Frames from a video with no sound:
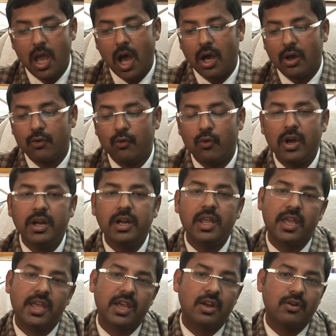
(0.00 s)
I worked
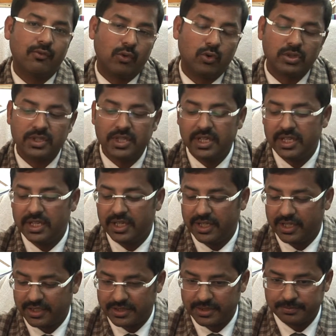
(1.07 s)
here for 3
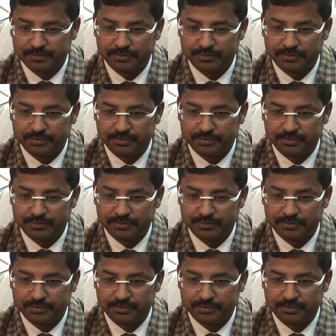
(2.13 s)
years.